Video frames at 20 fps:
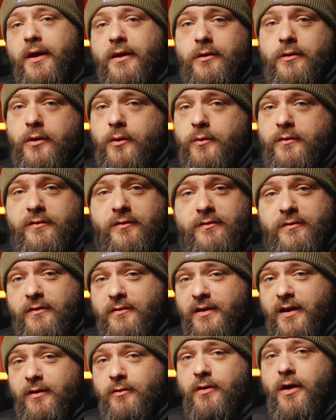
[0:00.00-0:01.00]
I don't know, it's just the
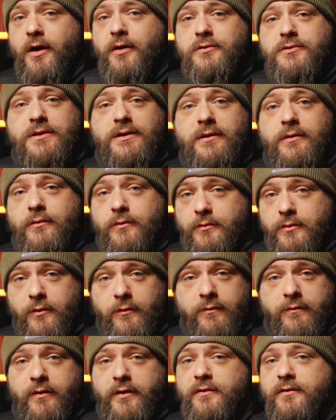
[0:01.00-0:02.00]
technology,
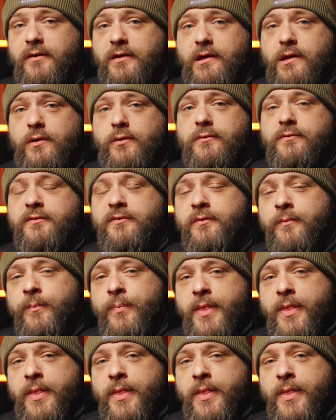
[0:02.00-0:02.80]
they're fun to use.